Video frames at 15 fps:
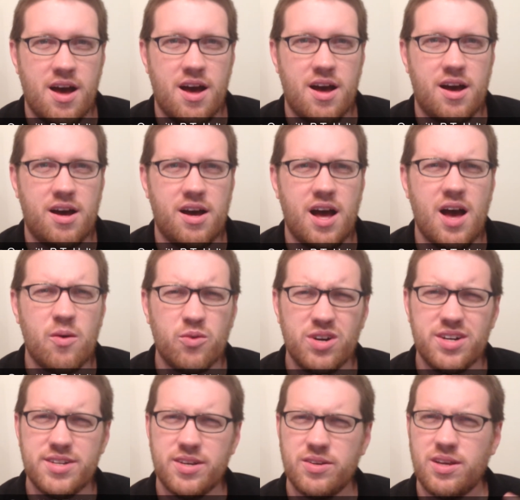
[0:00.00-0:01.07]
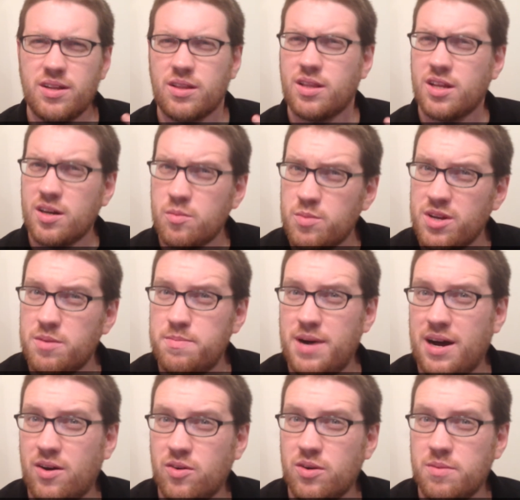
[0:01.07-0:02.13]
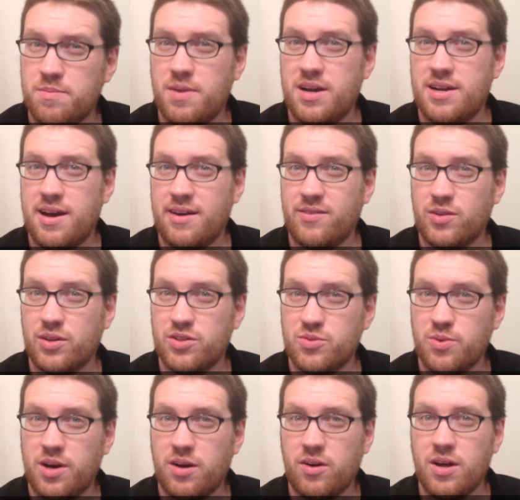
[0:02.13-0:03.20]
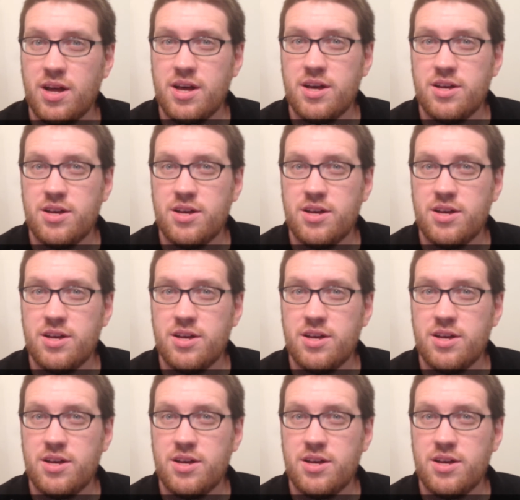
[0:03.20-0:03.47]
I wanted to tell you a little bit about my novel as well,